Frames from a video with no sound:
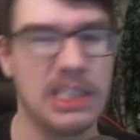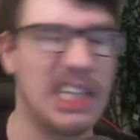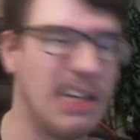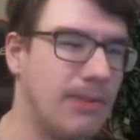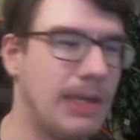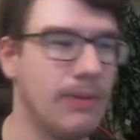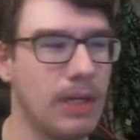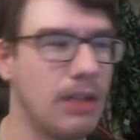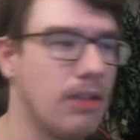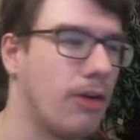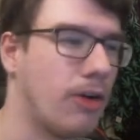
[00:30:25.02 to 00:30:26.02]
I mean, we
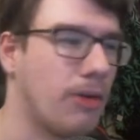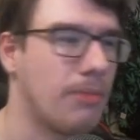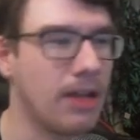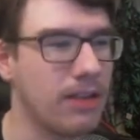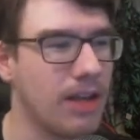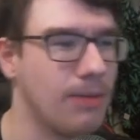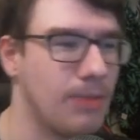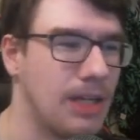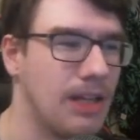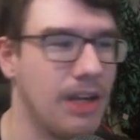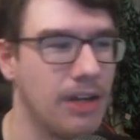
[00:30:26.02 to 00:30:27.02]
can talk about that a
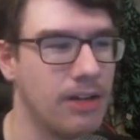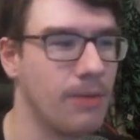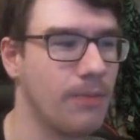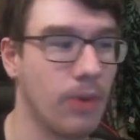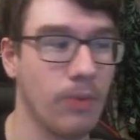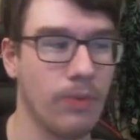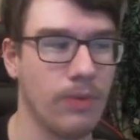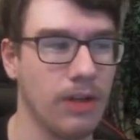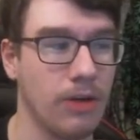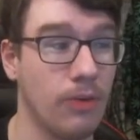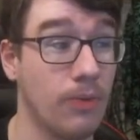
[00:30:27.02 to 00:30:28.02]
bit later,
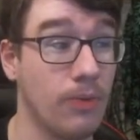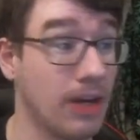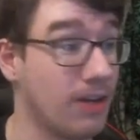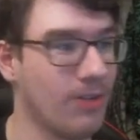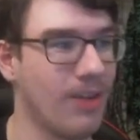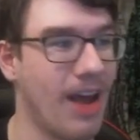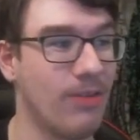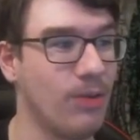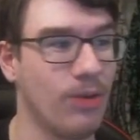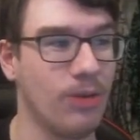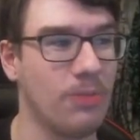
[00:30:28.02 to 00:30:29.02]
you know, when I don't have
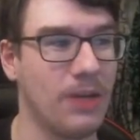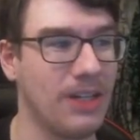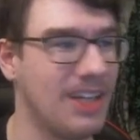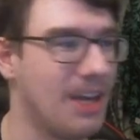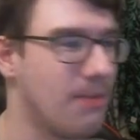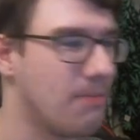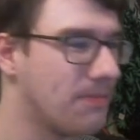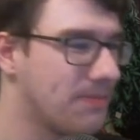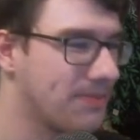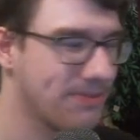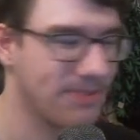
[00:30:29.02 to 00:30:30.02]
to explain the game.
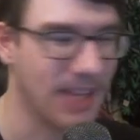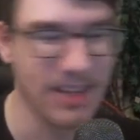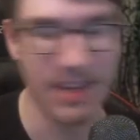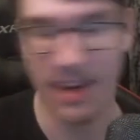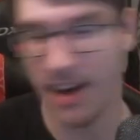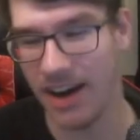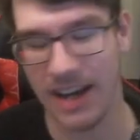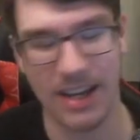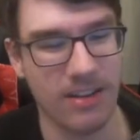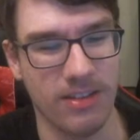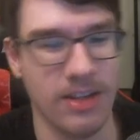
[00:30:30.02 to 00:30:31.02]
All right,
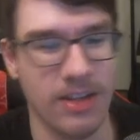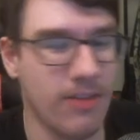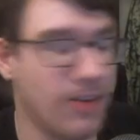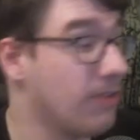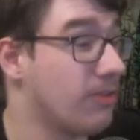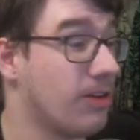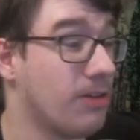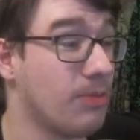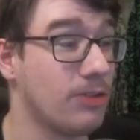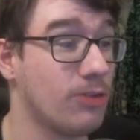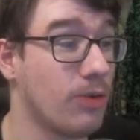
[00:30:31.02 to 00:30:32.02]
guys, thank you very
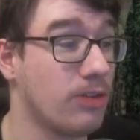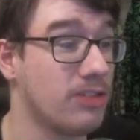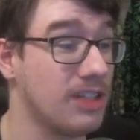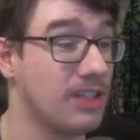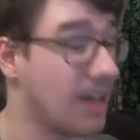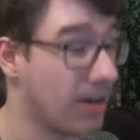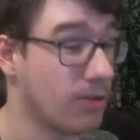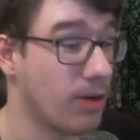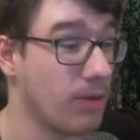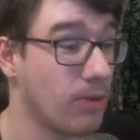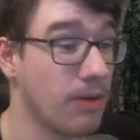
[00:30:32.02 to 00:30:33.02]
much for watching. Have a
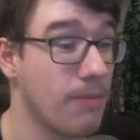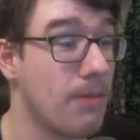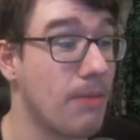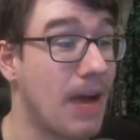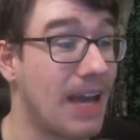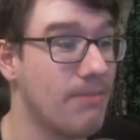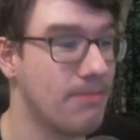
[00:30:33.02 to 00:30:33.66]
great one. Bye-bye.